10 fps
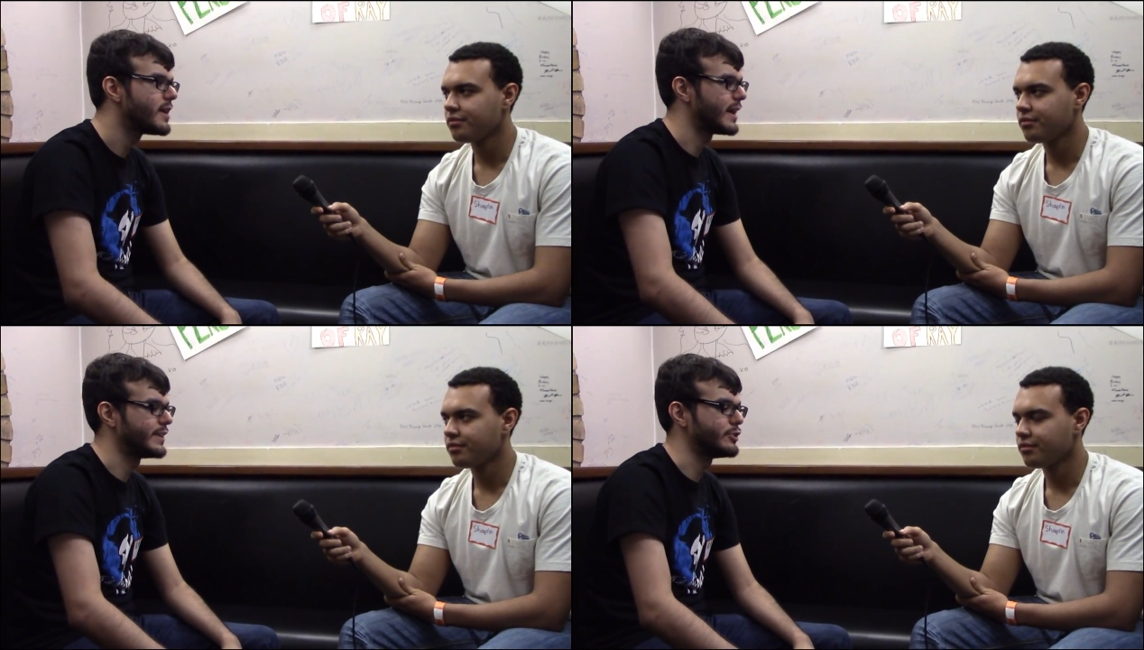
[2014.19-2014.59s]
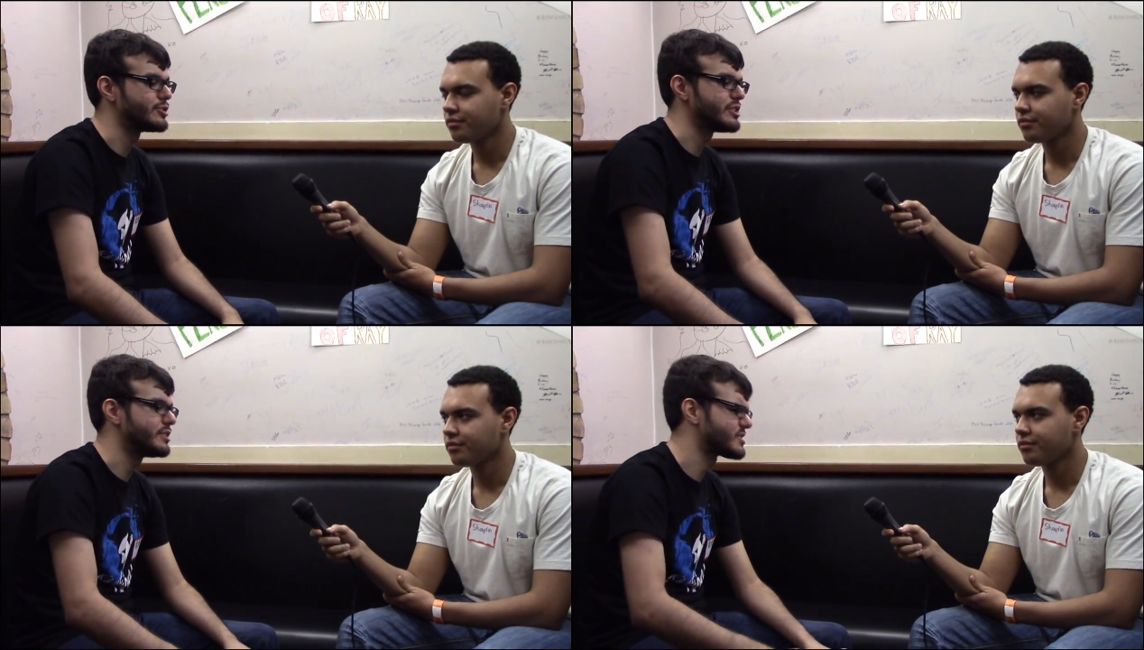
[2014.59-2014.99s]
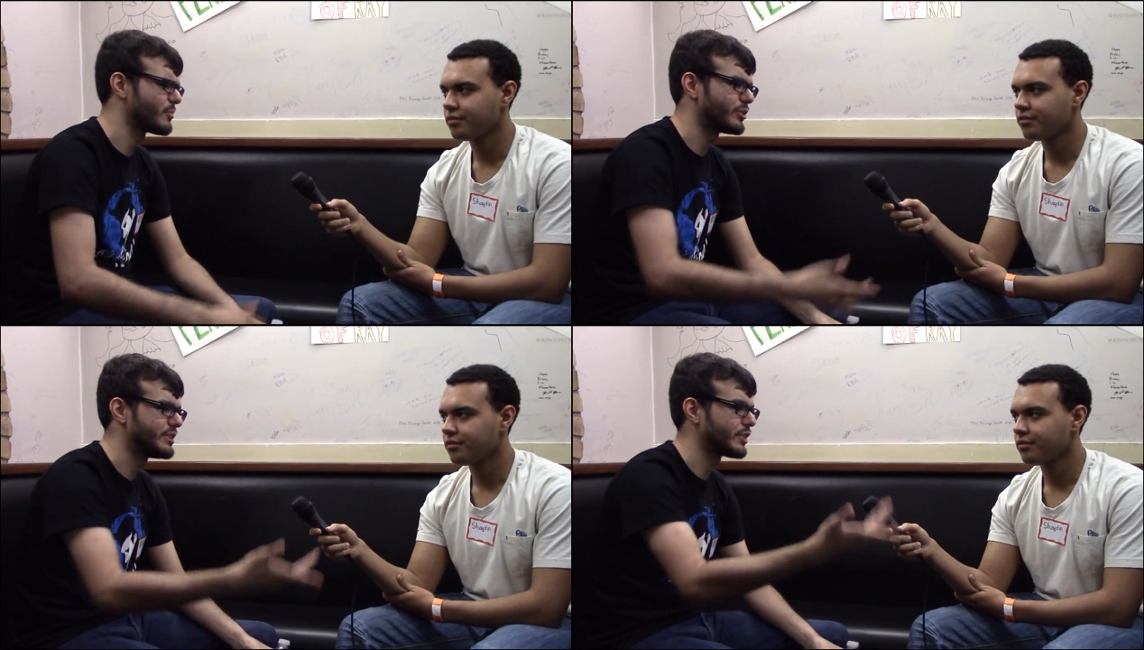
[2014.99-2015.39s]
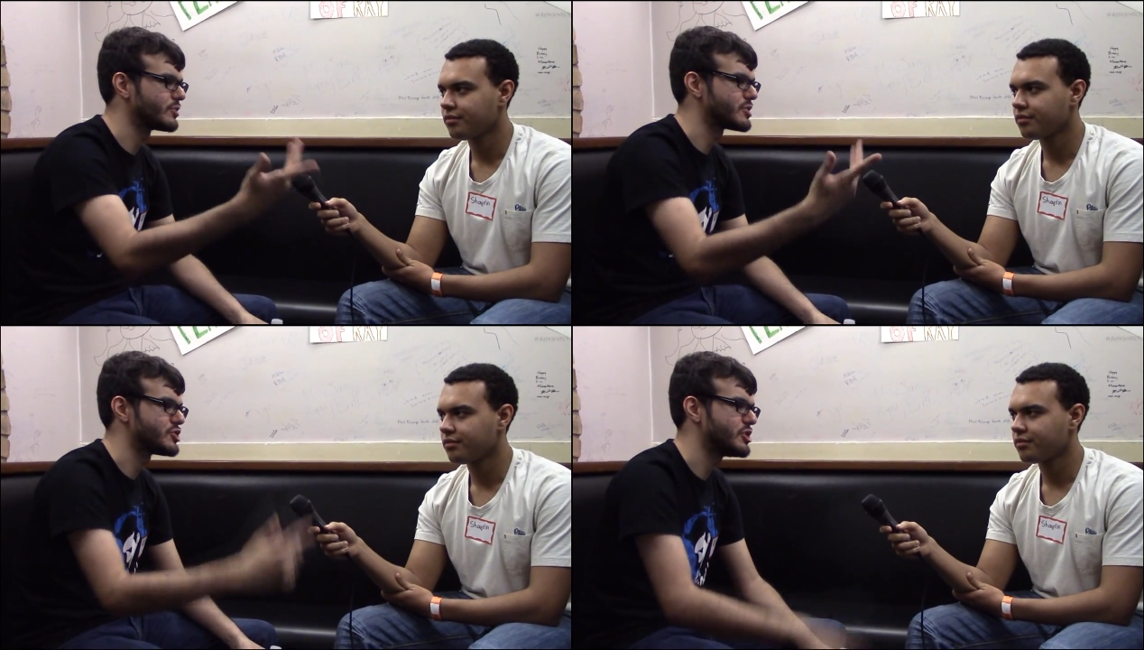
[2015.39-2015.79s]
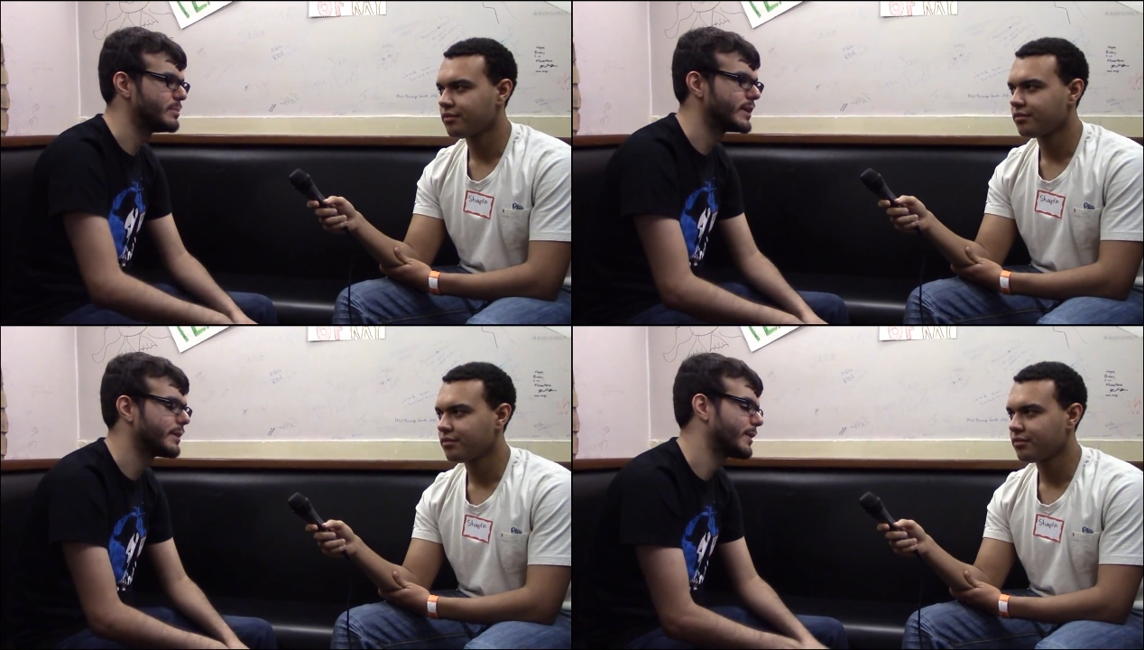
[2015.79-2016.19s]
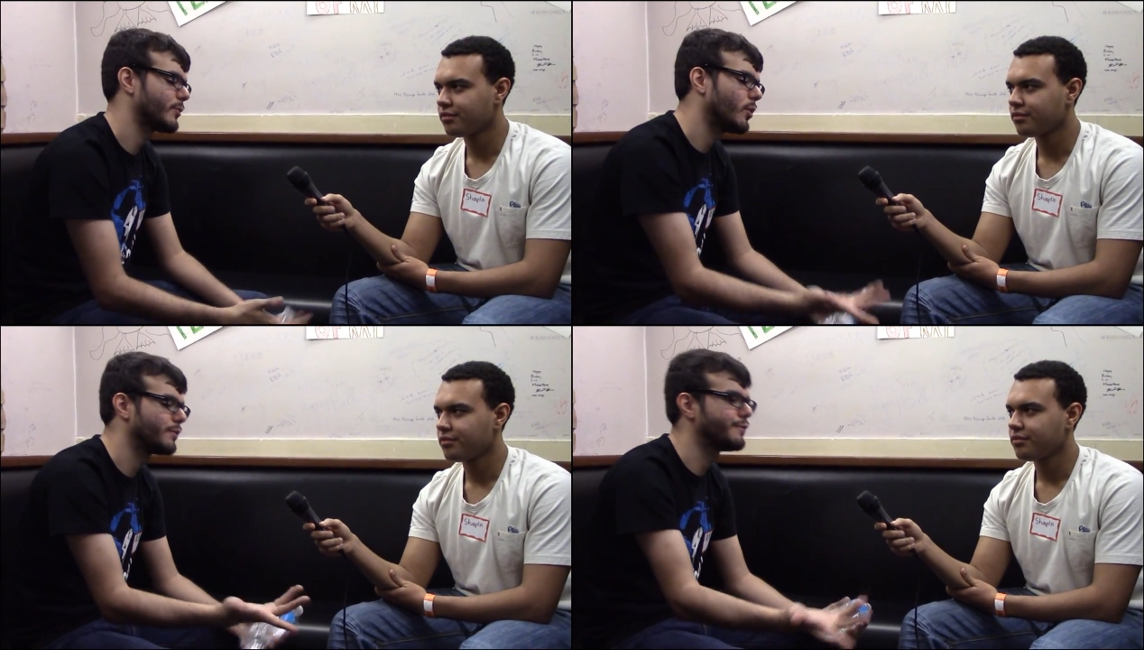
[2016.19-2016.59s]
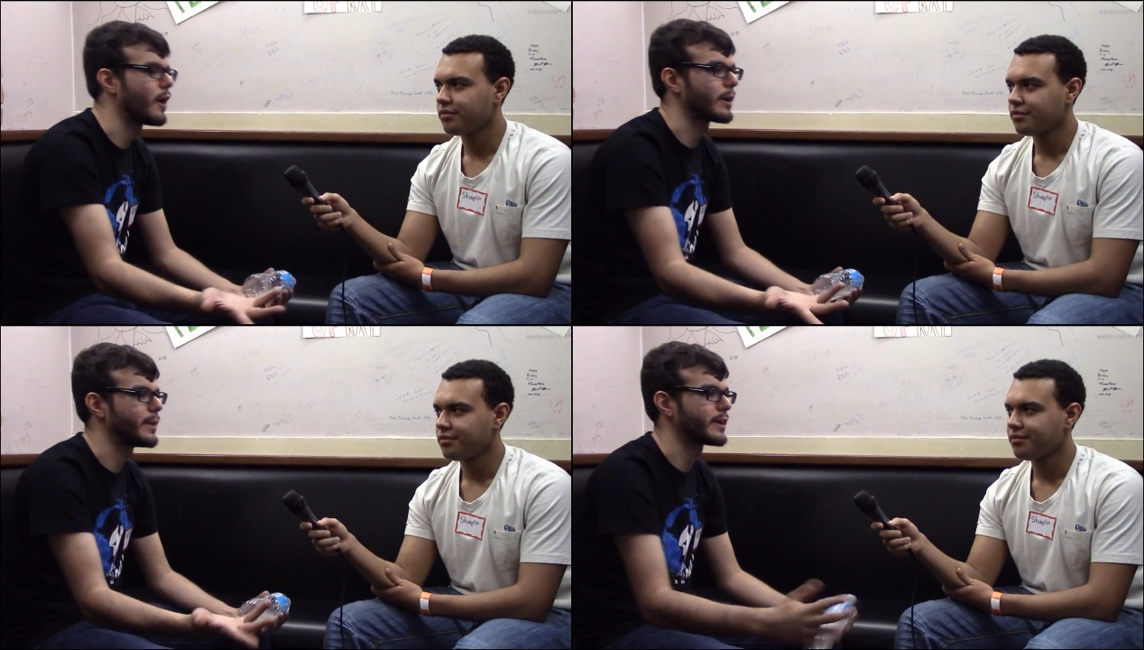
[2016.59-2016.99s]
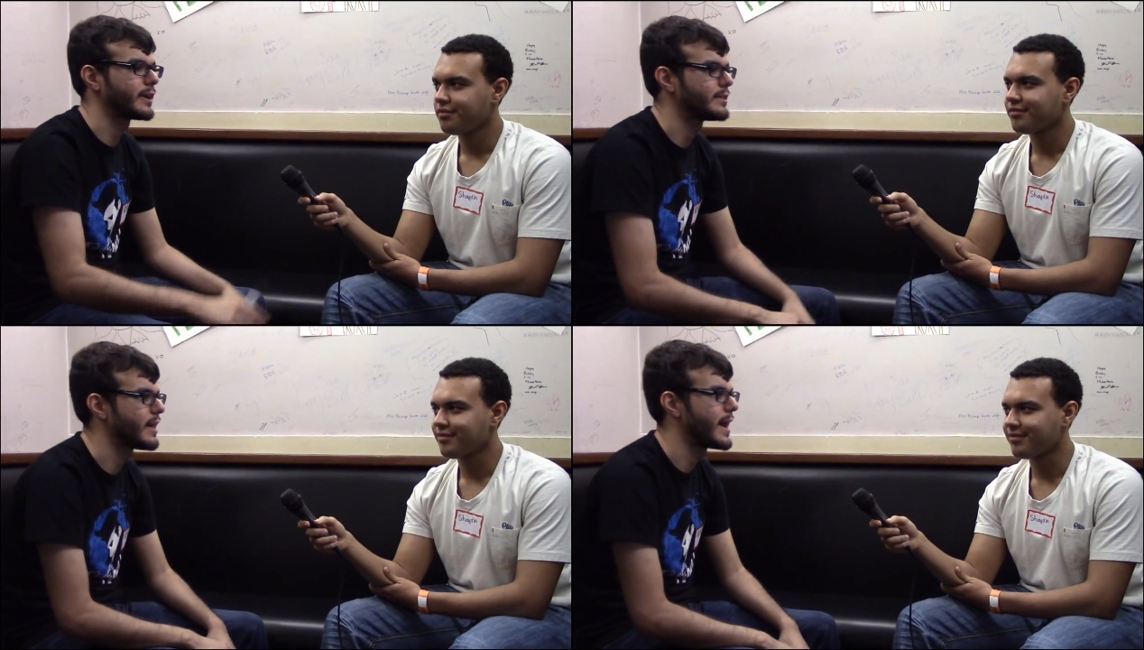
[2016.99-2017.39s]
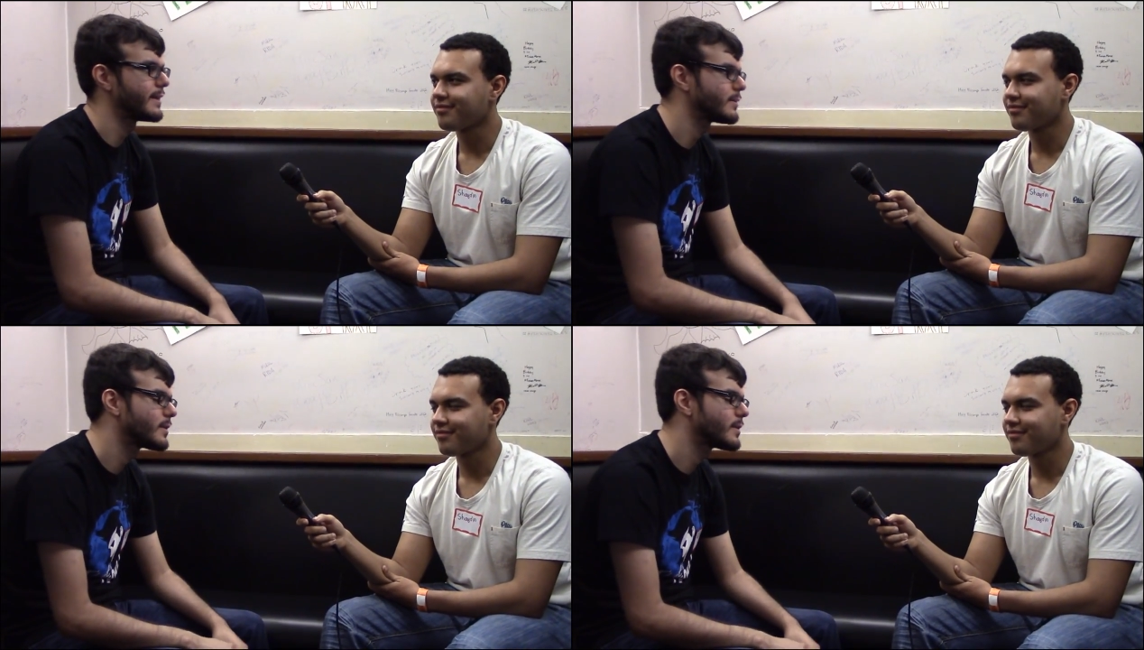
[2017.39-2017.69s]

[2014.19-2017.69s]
Speaker 1: and then you see some ridiculous achievement and i'm like well fuck i'm not gonna get that